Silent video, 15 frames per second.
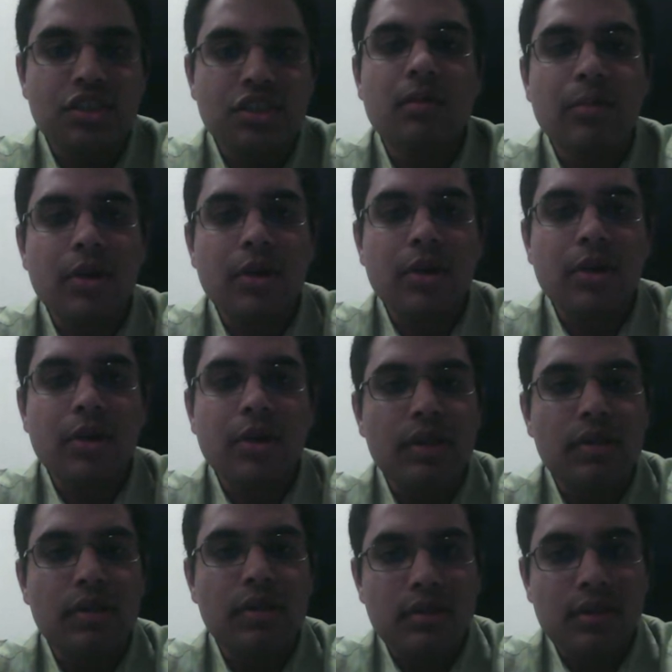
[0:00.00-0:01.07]
That is,
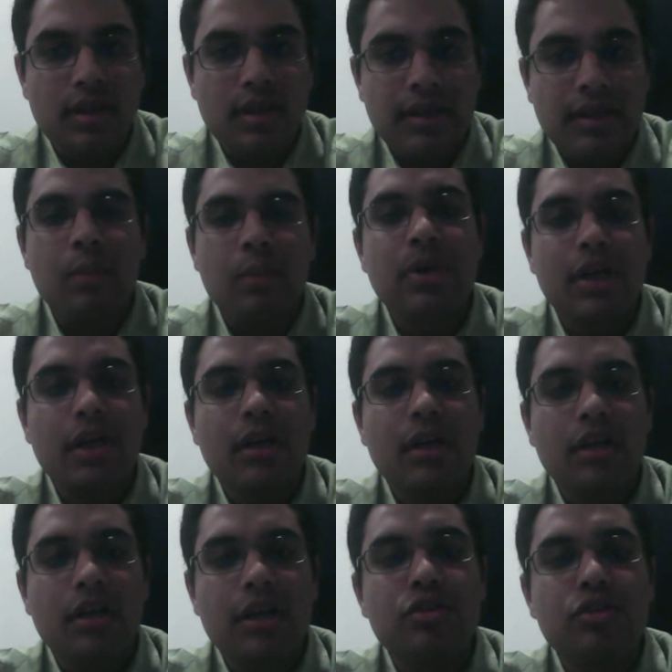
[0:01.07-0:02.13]
children between
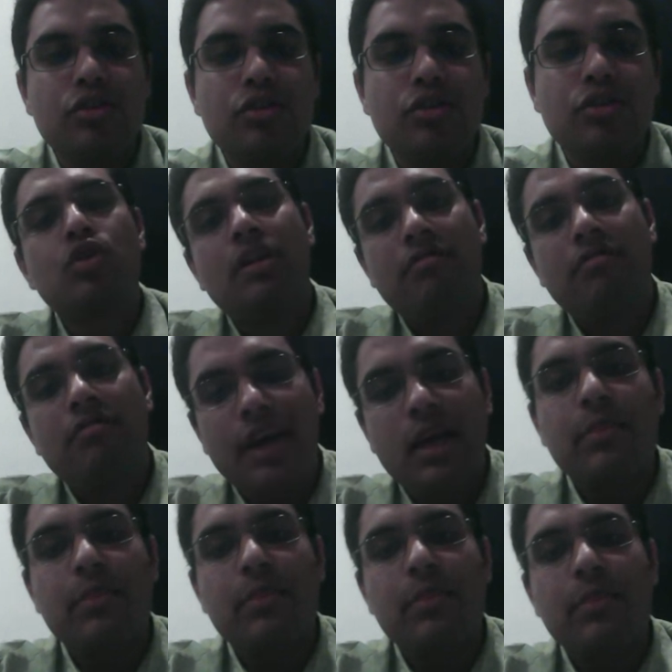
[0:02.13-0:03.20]
that particular age group
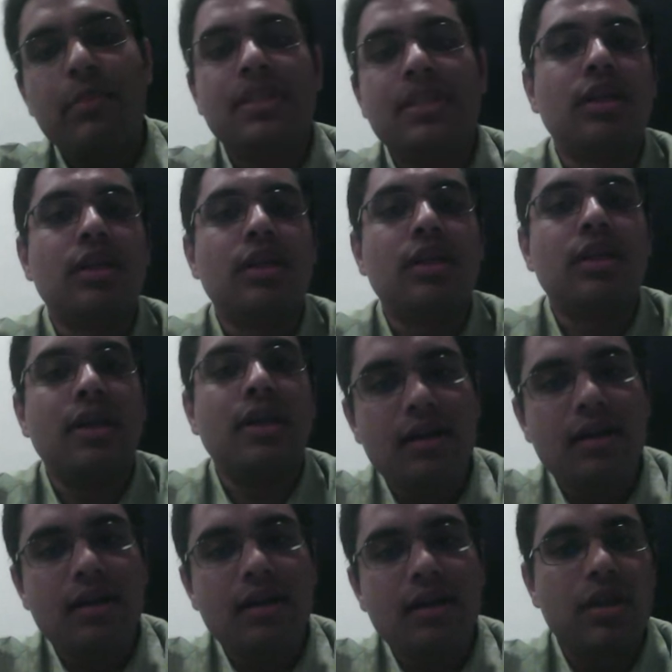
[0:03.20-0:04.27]
should in fact be sent to
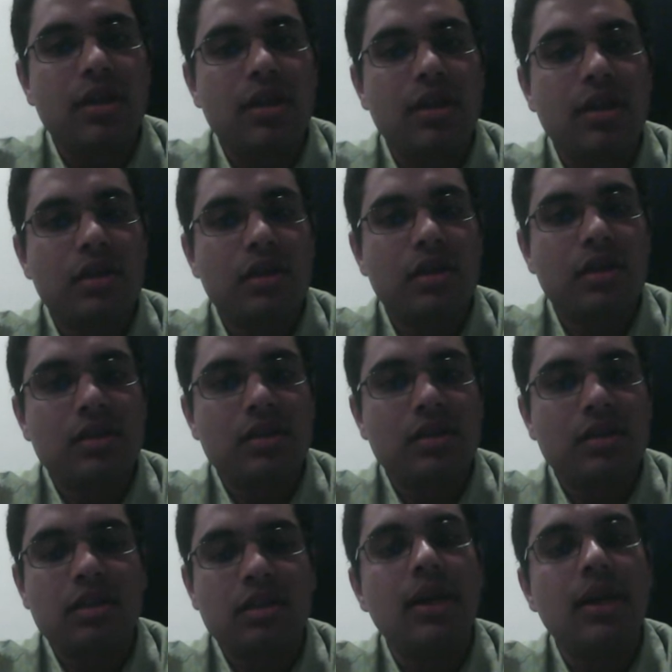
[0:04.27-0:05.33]
the adult criminal
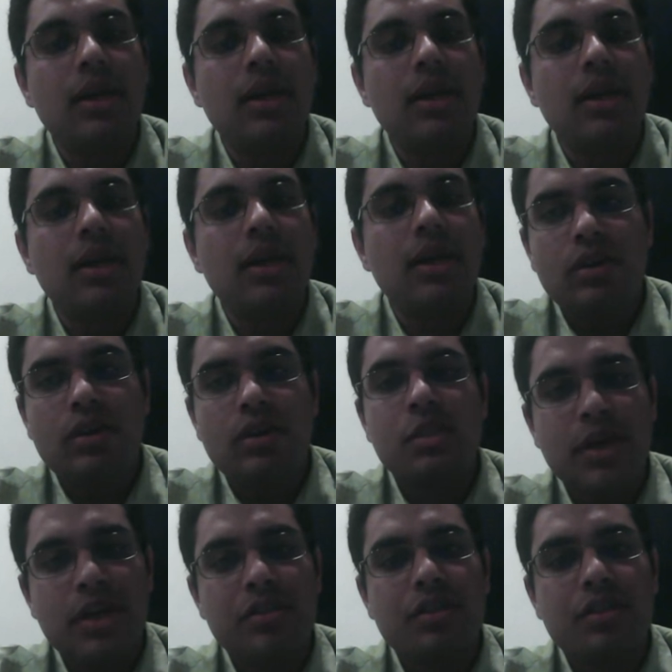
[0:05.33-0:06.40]
justice system and
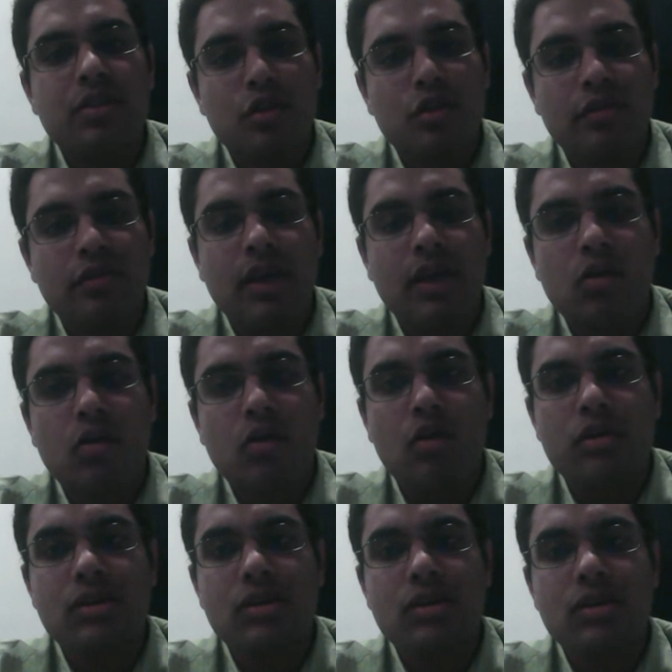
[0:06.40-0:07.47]
not to the special
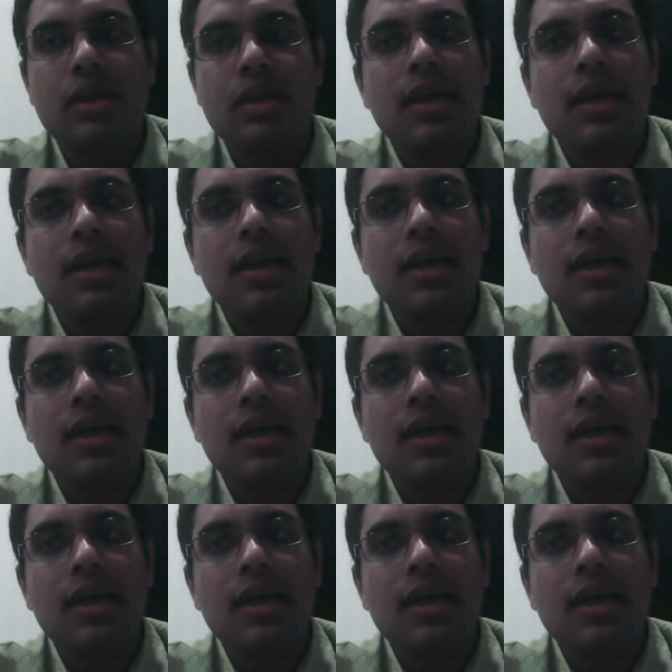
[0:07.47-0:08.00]
juvenile courts.